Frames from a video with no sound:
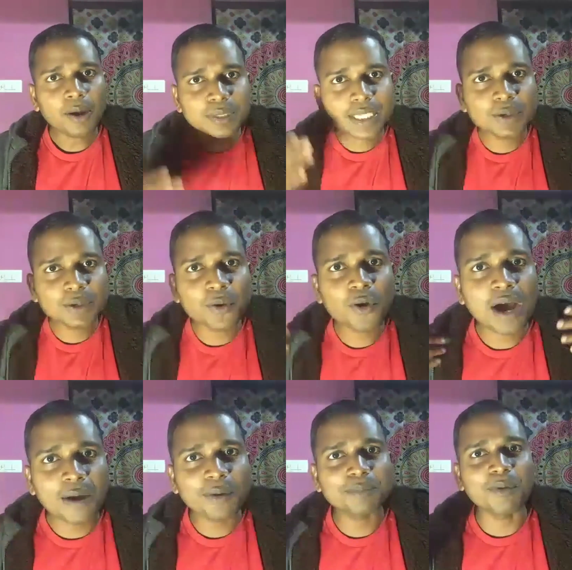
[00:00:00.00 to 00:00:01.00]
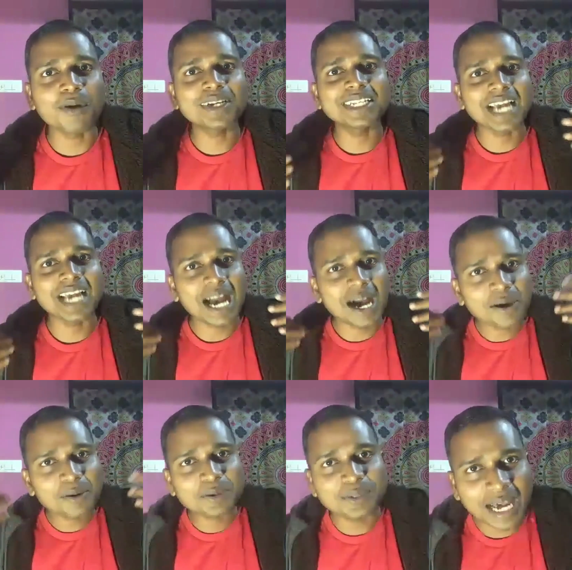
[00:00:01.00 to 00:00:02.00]
they know our body,
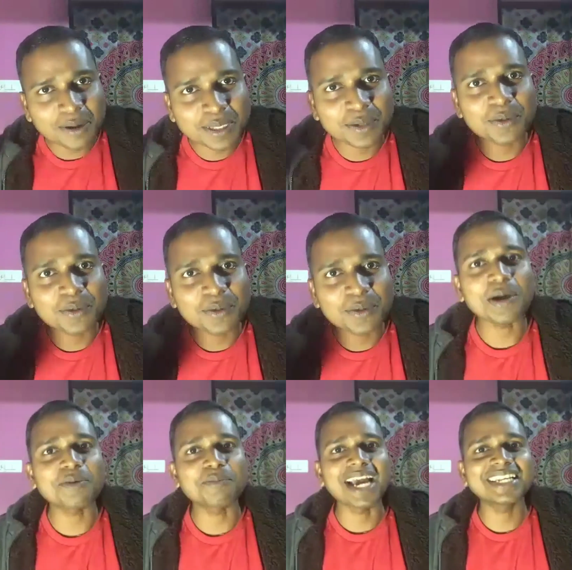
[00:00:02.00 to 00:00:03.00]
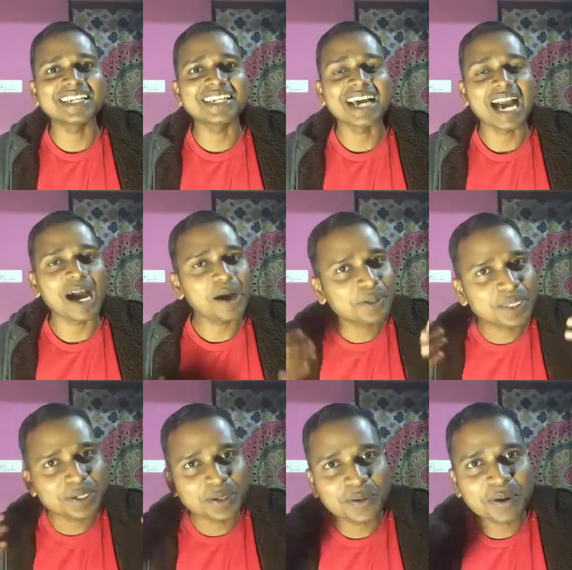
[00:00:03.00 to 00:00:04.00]
how they know our mind, how
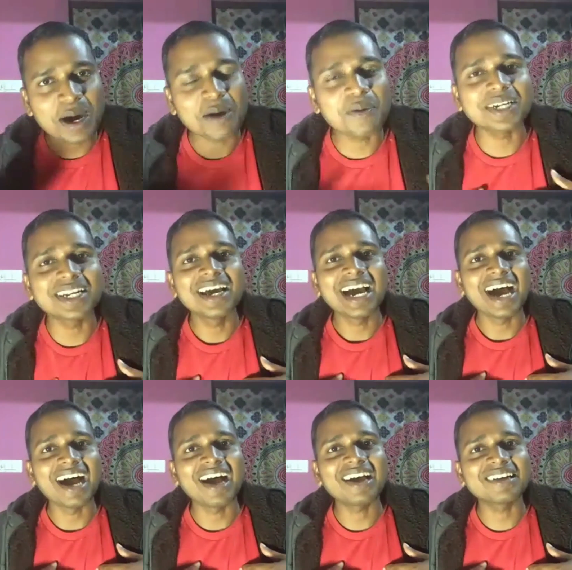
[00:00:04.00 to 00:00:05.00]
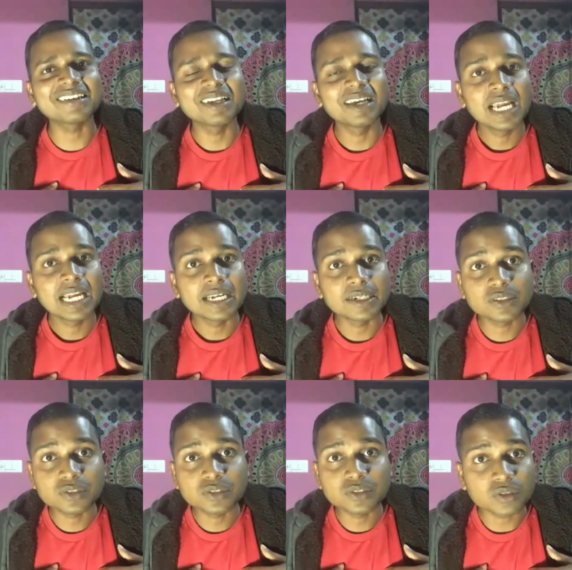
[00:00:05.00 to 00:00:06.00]
they know our heart.
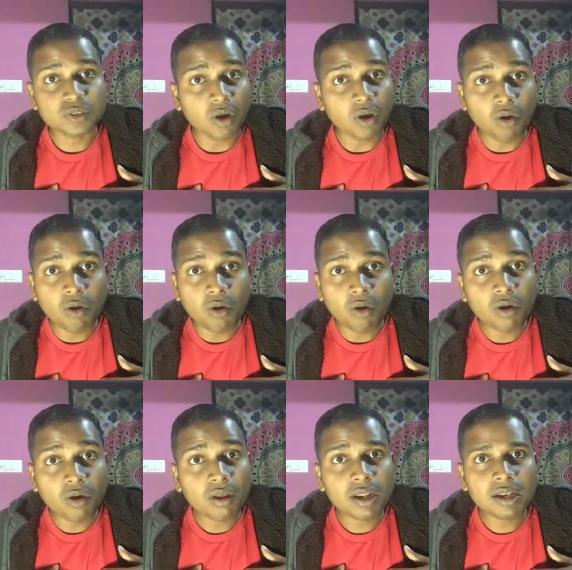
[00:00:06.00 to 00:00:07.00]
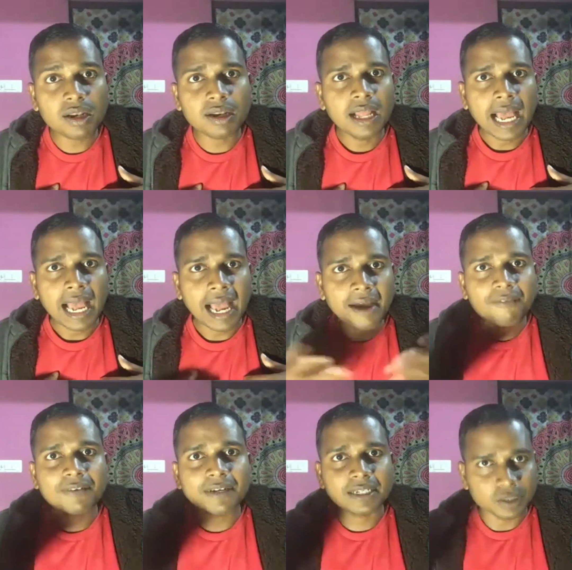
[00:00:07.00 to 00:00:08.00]
It's all
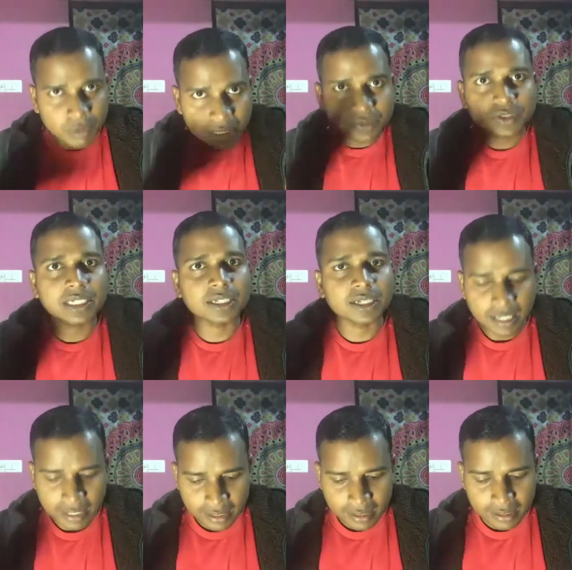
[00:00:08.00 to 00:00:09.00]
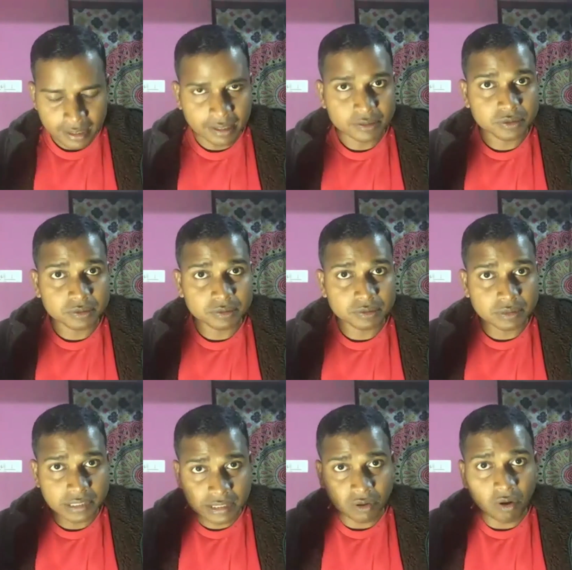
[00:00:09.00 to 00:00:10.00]
happening. You can see
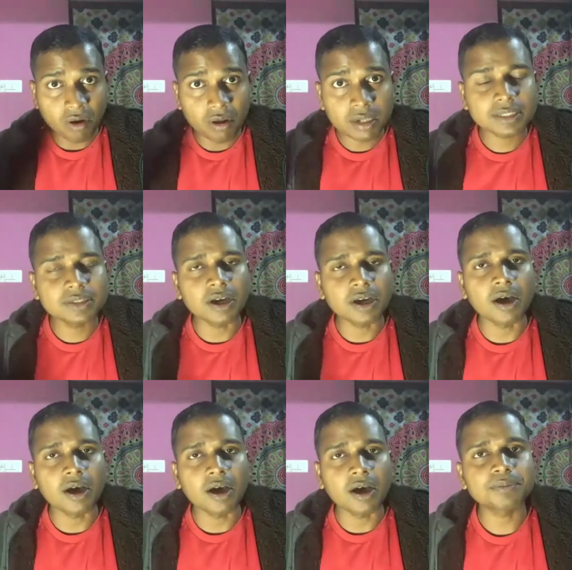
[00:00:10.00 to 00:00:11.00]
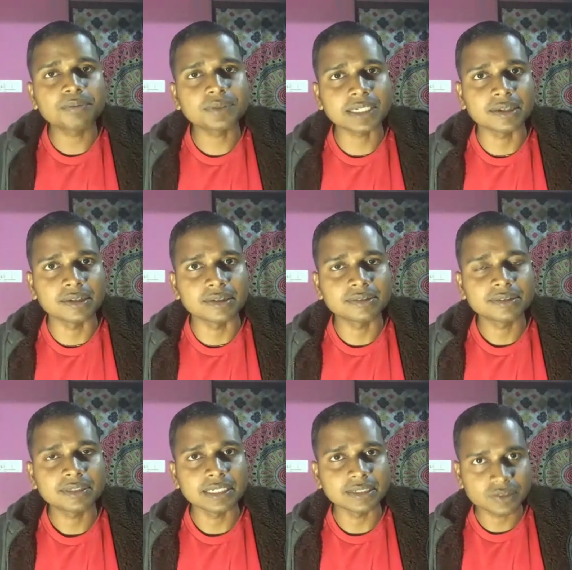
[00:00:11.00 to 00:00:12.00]
all these obstacles.
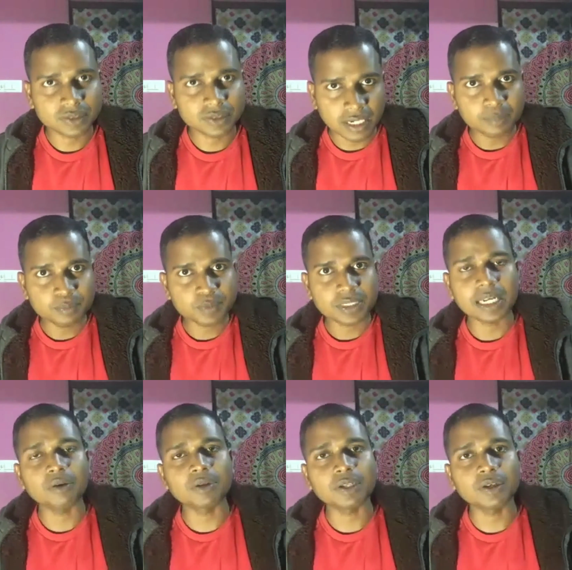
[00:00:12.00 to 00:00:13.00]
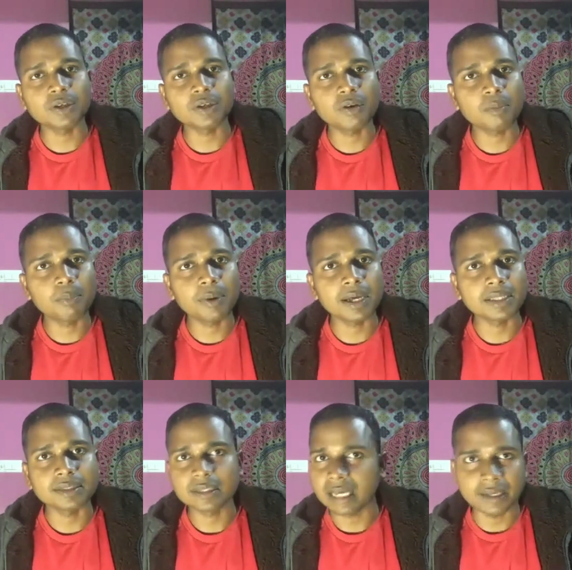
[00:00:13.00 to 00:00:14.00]
It comes in our yoga
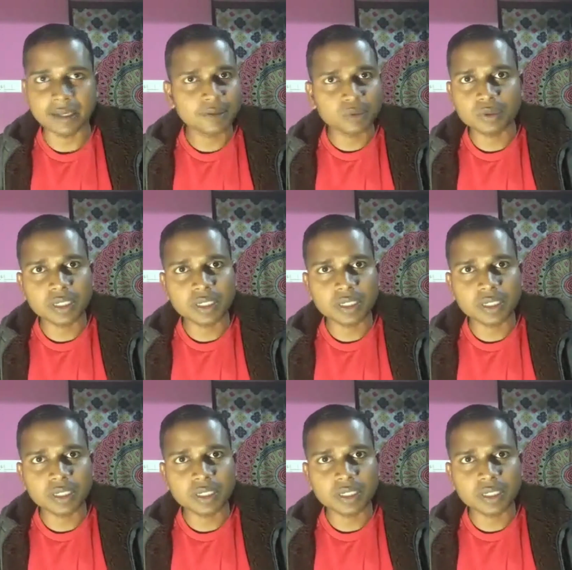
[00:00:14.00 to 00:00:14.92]
path, and we